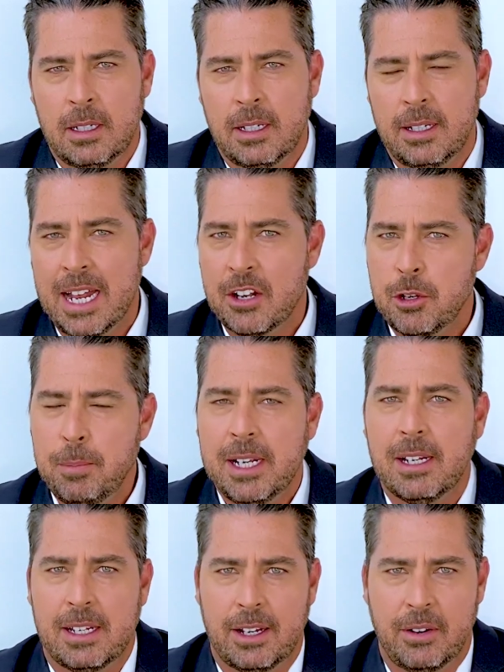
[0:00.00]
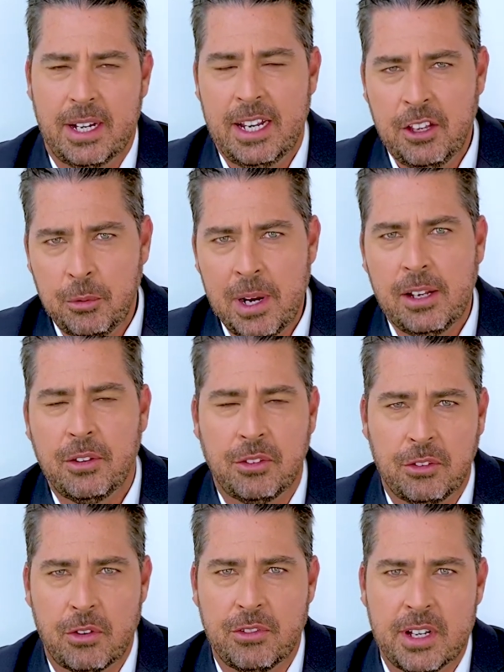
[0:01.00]
Now, to be clear, Israel is a
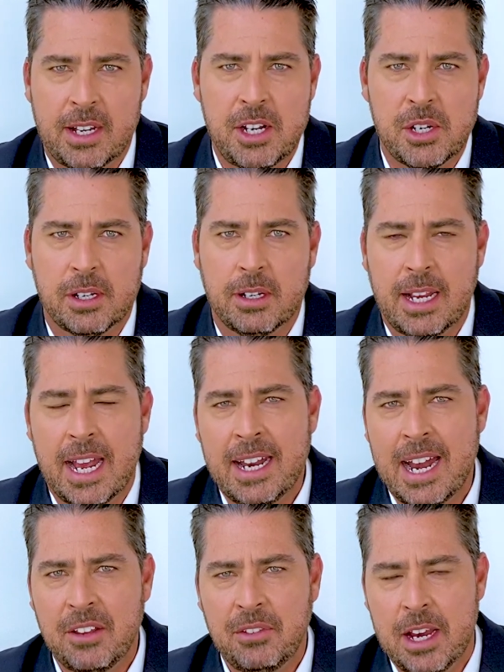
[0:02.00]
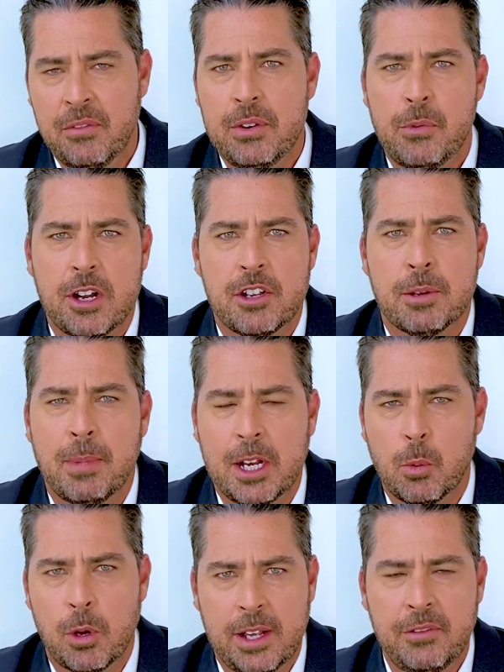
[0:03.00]
sovereign nation, and it has every right to make
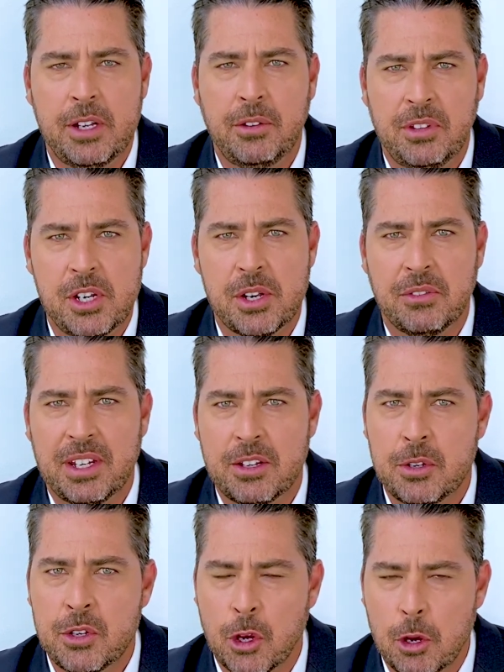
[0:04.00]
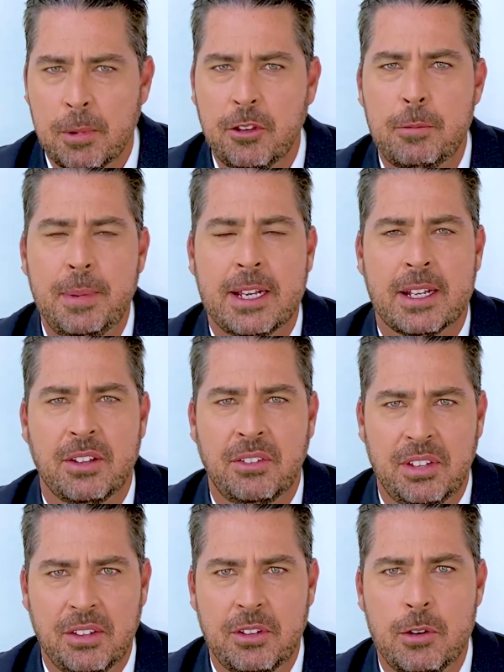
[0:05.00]
whatever decisions it determines to be
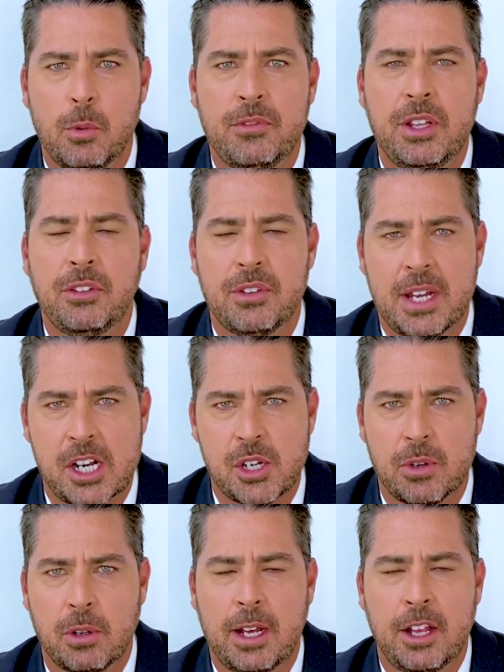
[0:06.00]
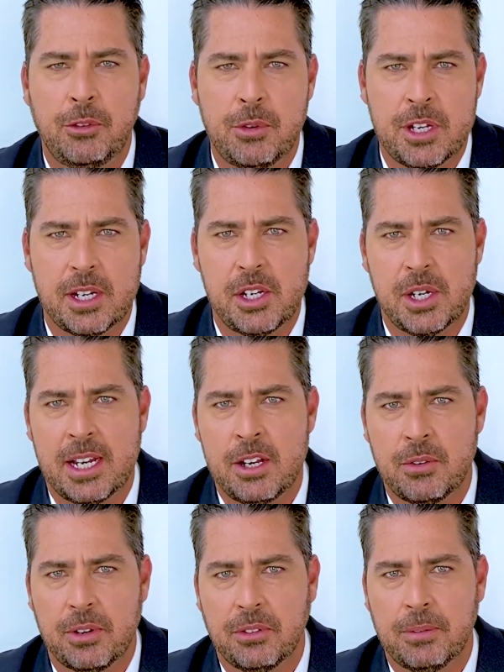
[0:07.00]
consistent with its national and strategic
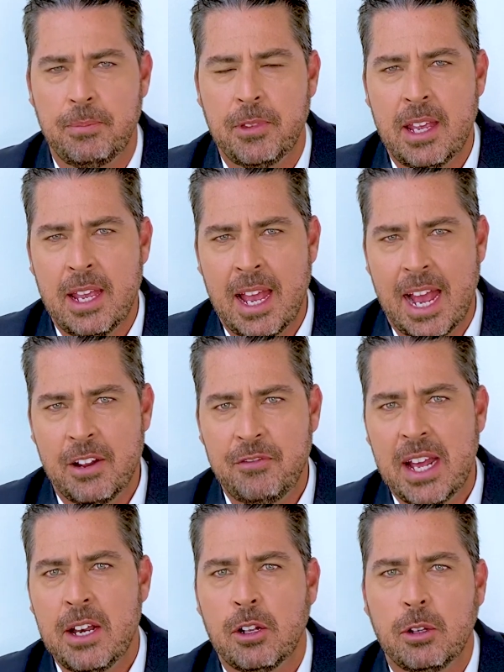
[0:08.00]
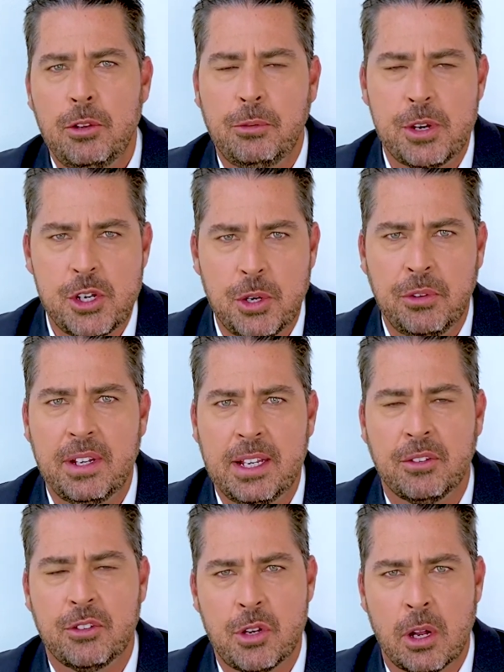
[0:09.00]
interests. And if that includes reducing
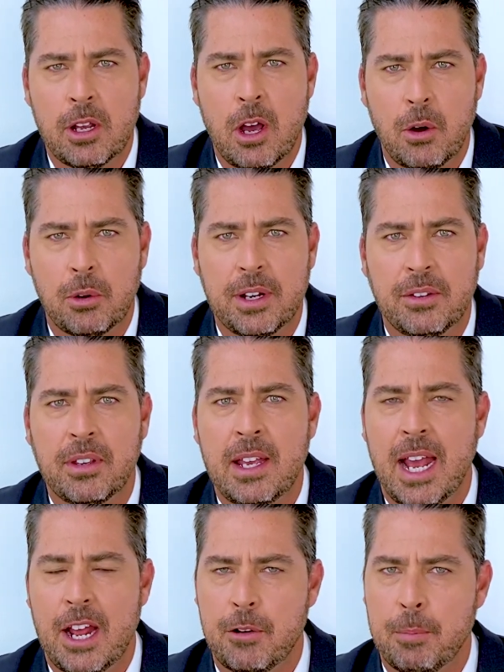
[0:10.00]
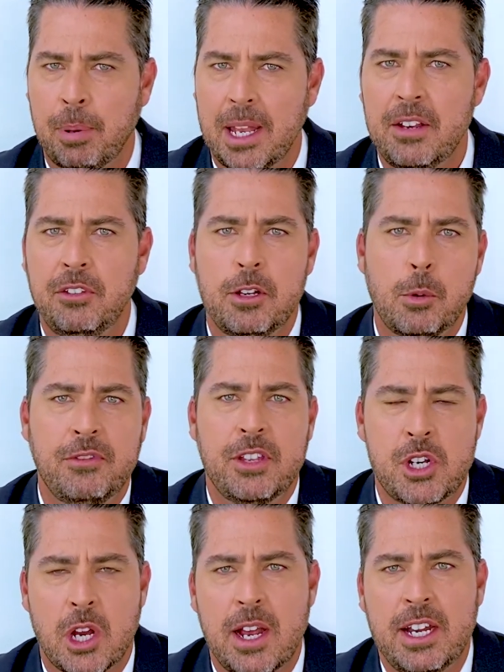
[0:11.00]
its dollar holdings and replacing it with the
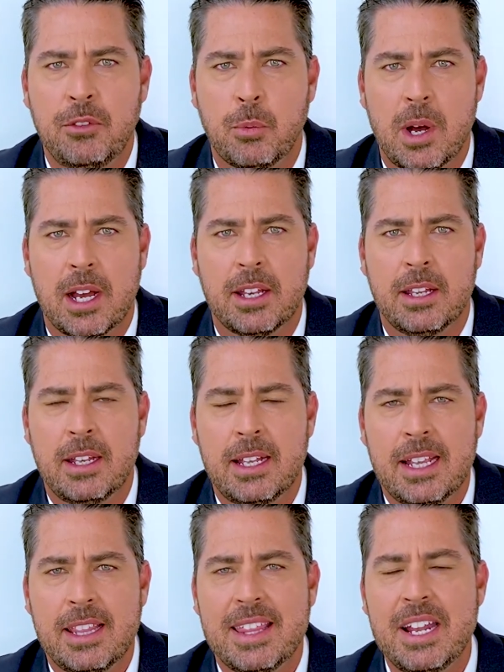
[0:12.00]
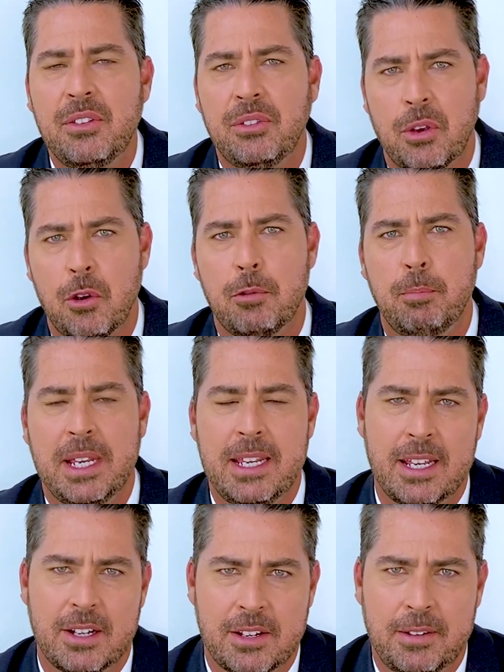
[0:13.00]
Chinese yuan, then so
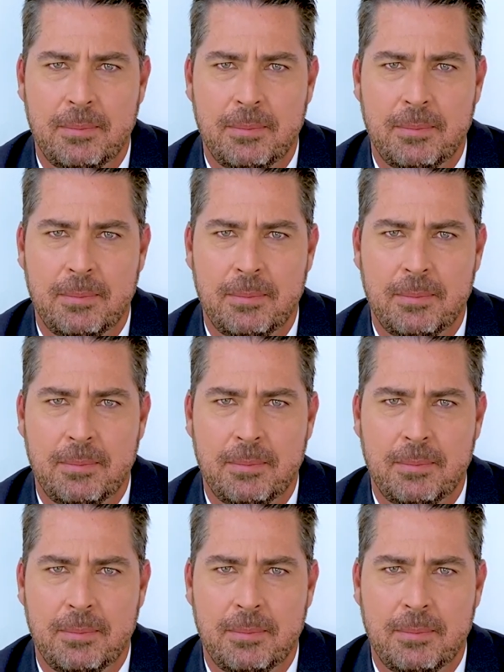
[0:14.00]
be it.